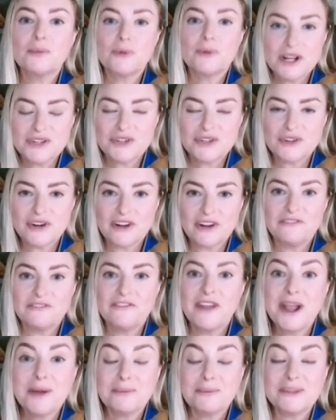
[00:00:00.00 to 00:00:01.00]
of pressure on
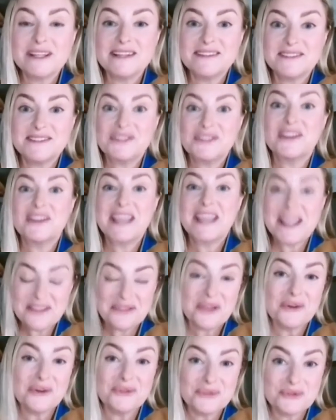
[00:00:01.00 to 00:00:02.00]
families to
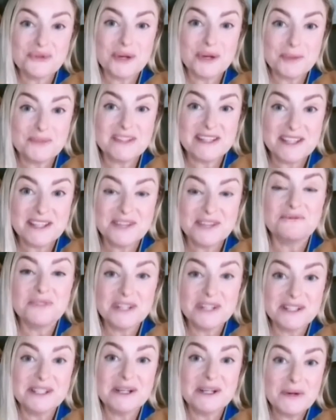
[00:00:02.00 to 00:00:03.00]
get those trips in
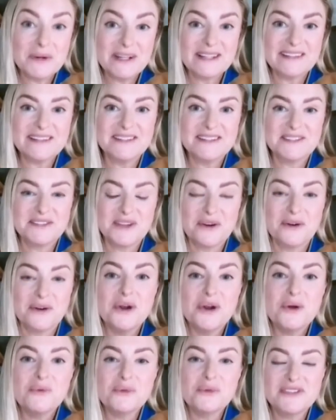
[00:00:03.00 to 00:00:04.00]
really quickly.
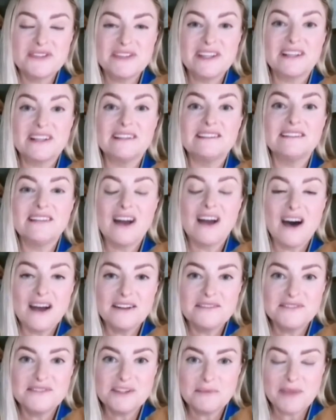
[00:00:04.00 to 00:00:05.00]
So we're seeing a
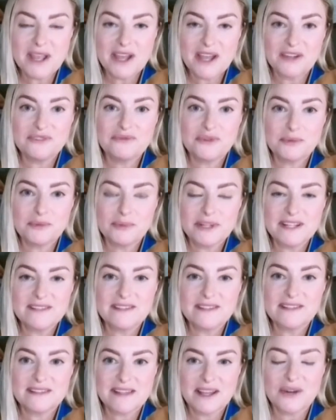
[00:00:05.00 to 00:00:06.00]
lot of demand for
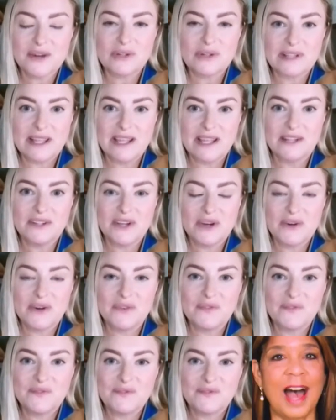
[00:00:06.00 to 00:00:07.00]
places like
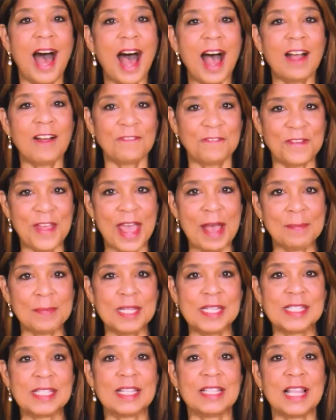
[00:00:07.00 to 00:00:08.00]
Orlando. Our
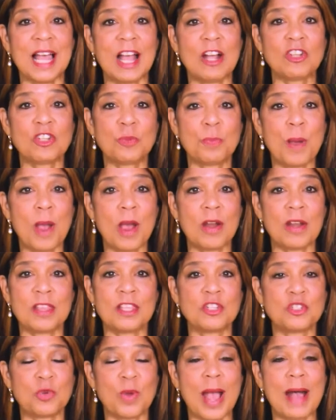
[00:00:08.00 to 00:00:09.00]
family is a large part of
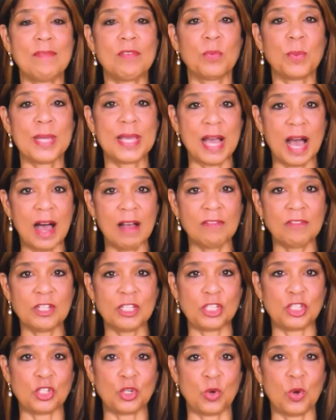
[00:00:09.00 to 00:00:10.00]
the travel
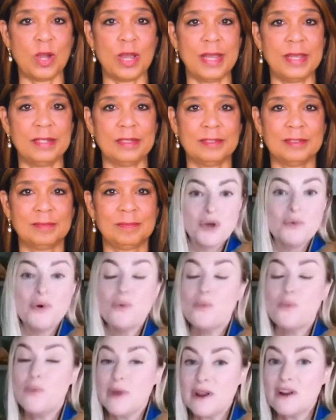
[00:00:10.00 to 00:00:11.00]
recovery story.
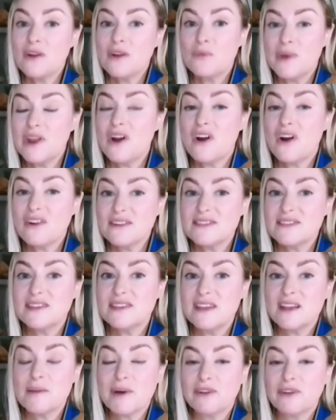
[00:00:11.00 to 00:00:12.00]
Well, we are
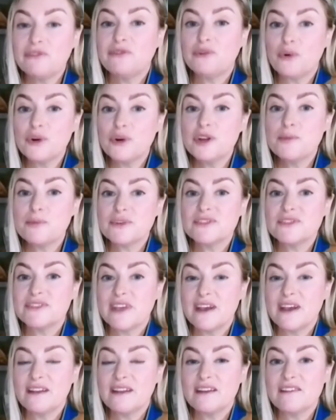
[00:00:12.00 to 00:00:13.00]
seeing about
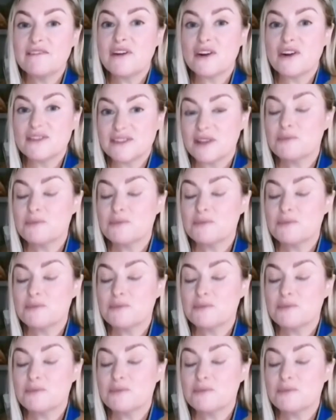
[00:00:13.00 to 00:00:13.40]
40% of our